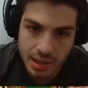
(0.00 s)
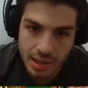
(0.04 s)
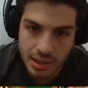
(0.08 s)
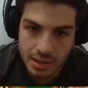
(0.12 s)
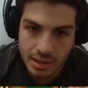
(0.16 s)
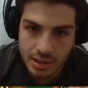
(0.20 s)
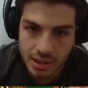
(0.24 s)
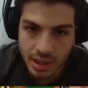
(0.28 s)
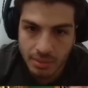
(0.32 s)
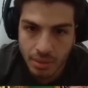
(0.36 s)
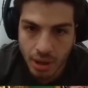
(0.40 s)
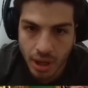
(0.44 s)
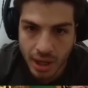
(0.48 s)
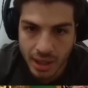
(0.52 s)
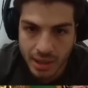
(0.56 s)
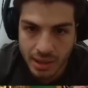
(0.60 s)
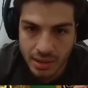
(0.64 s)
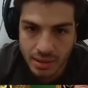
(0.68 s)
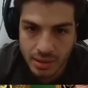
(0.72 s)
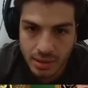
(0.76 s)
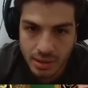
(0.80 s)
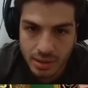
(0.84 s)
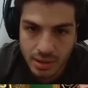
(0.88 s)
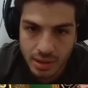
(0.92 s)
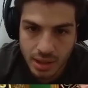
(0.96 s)
Come on.
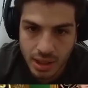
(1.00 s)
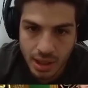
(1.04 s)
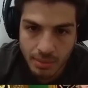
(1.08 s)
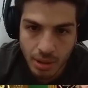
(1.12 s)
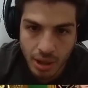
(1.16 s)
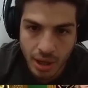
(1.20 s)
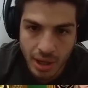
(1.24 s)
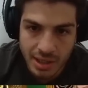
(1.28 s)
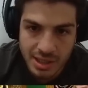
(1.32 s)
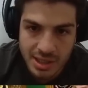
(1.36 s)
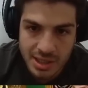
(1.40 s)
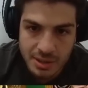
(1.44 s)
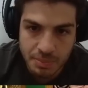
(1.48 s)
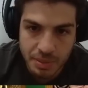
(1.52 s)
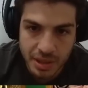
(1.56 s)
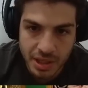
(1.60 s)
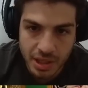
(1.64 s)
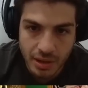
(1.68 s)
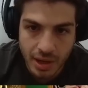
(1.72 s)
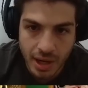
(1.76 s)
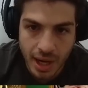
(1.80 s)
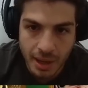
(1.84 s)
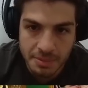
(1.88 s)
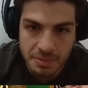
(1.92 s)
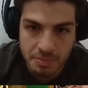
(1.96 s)
Come on. Speed
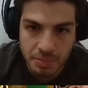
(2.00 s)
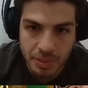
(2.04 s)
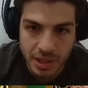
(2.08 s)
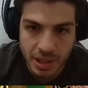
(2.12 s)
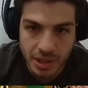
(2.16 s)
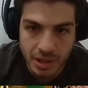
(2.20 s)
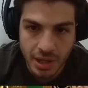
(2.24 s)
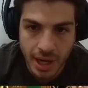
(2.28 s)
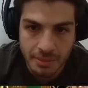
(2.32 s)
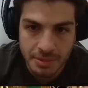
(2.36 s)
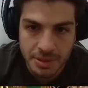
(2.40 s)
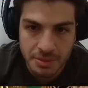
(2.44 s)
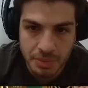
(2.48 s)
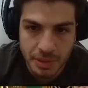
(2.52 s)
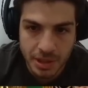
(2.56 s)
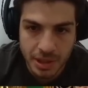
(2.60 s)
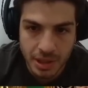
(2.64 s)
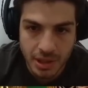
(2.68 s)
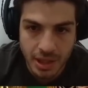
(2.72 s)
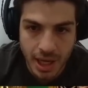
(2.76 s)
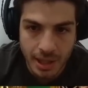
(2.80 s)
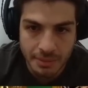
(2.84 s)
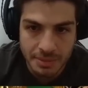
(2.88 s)
her up. Speed her up. Speed her up.